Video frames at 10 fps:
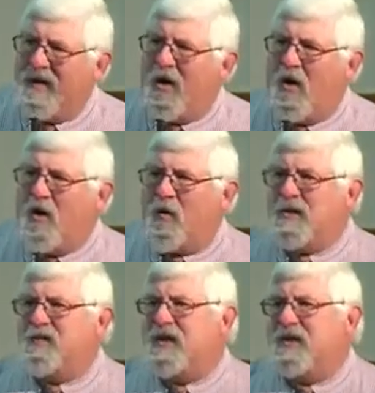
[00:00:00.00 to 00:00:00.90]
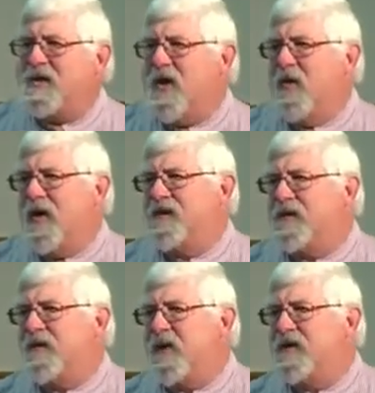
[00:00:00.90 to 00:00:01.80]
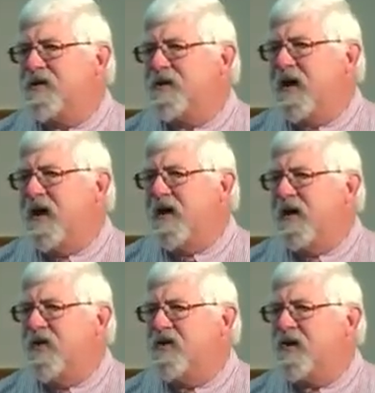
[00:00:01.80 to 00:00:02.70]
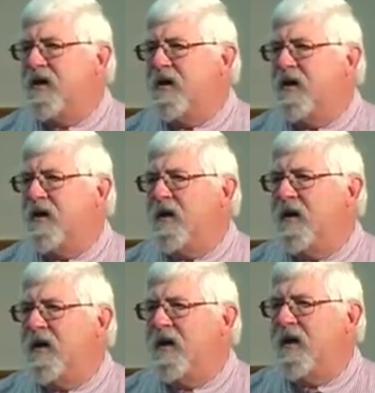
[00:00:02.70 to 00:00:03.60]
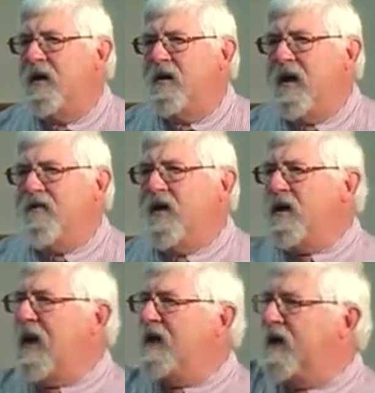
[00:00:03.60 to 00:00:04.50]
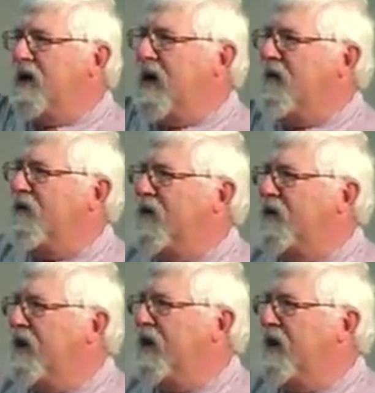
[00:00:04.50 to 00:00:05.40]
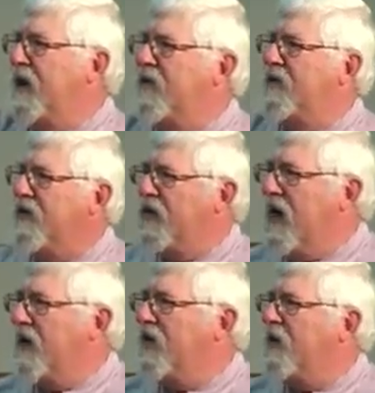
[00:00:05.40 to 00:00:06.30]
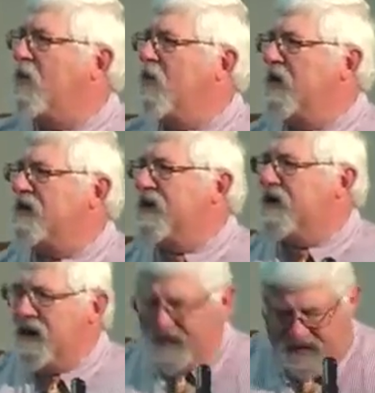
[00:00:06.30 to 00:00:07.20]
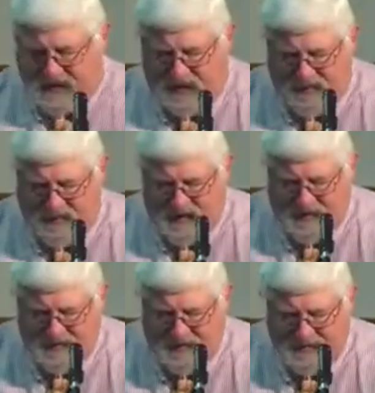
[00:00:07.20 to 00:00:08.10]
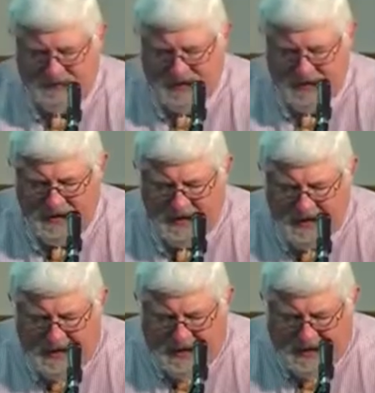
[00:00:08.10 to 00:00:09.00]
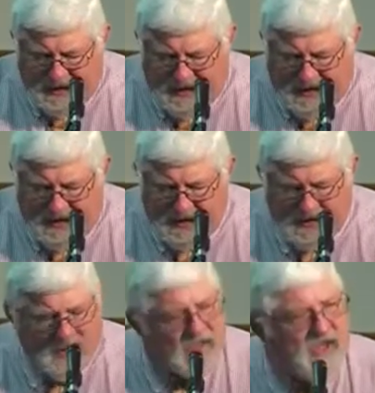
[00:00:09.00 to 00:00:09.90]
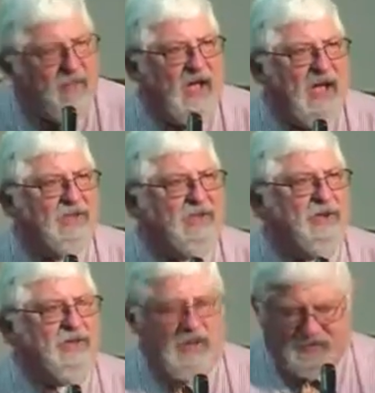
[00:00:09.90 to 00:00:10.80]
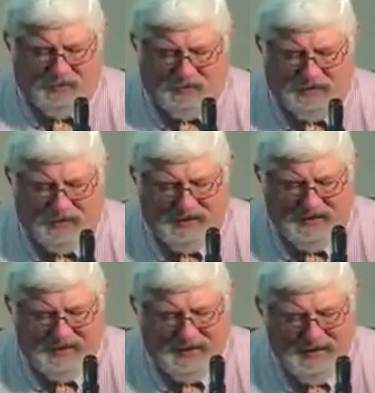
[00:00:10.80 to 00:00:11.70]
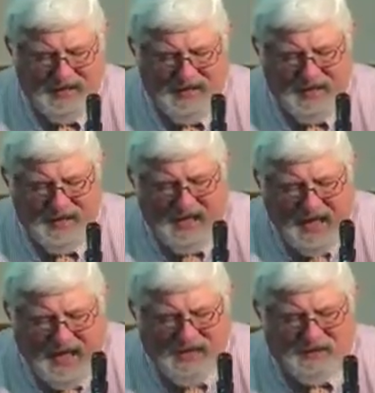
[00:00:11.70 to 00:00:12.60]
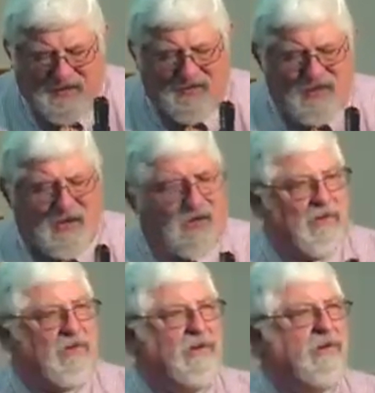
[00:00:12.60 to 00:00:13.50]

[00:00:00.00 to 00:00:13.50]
always means always to the person saying it usually. They've neglected everything other than the points that they're thinking about. And you may ask yourself, George, how do you know